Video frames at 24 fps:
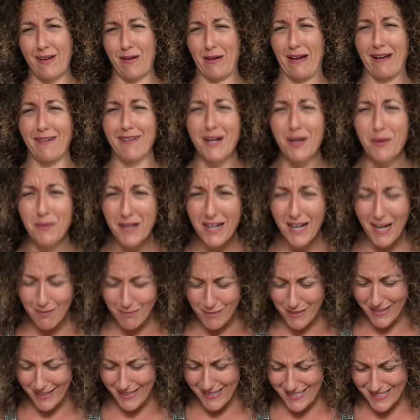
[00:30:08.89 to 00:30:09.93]
I don't know what I'm
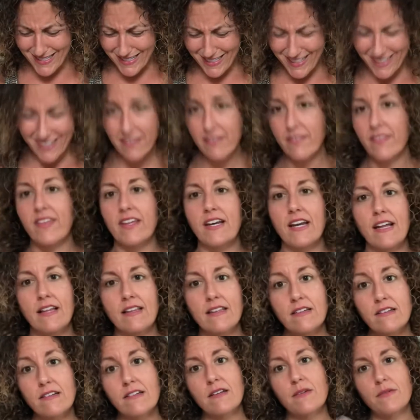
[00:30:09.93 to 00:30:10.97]
releasing, then I
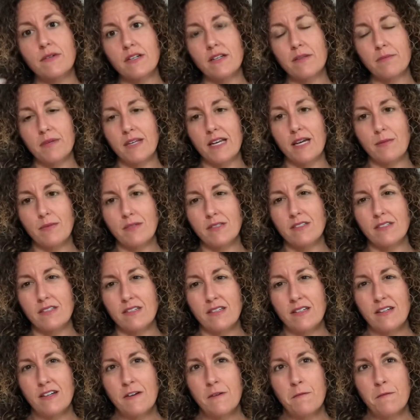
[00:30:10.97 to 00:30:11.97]
literally wouldn't have been able to,